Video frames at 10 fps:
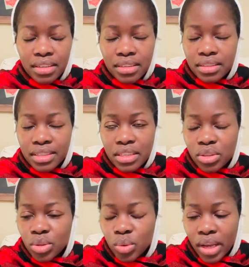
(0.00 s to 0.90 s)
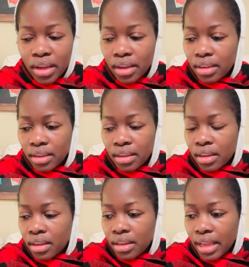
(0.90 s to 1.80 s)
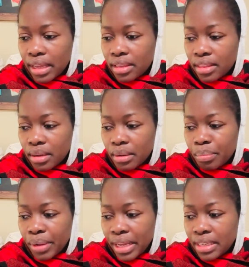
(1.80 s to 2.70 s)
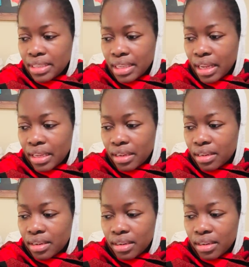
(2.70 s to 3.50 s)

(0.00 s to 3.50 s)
seasons where like the plane is like